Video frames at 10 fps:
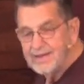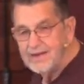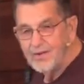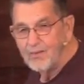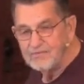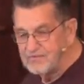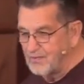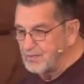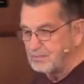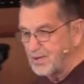You know, one
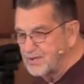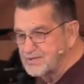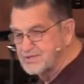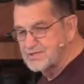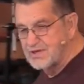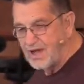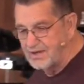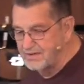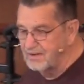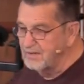filled with boogers and
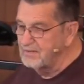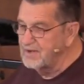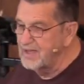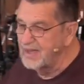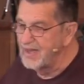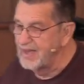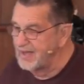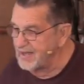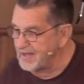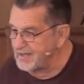snot, you
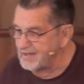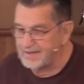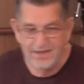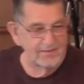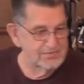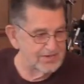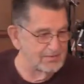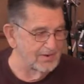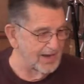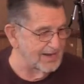know? You ever
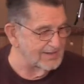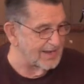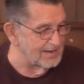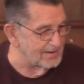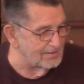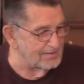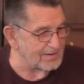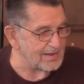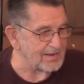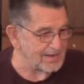seen one like that, you
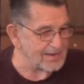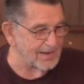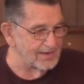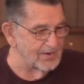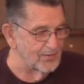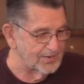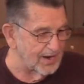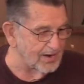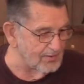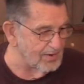know? Yeah, you don't
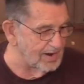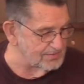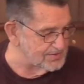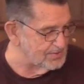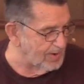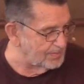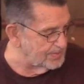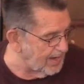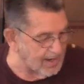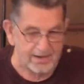carry it around just to wipe
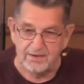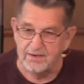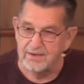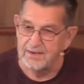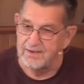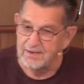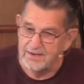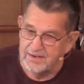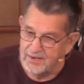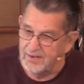your head.
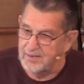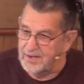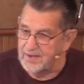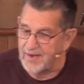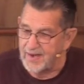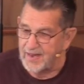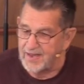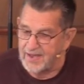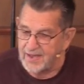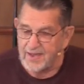You know what I mean?
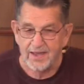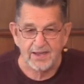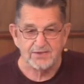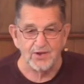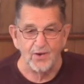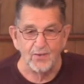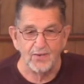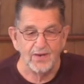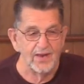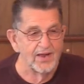And
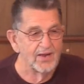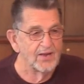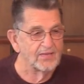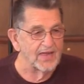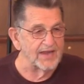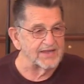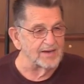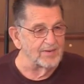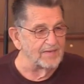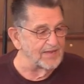so they'd
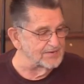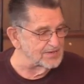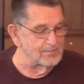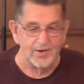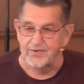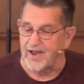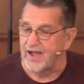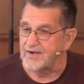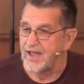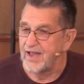come up and they somebody
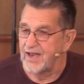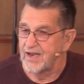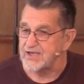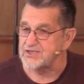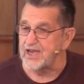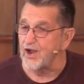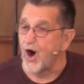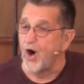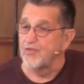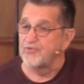now, let's sing
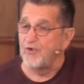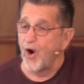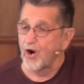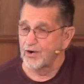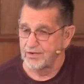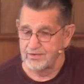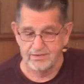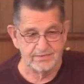Hold the Fort.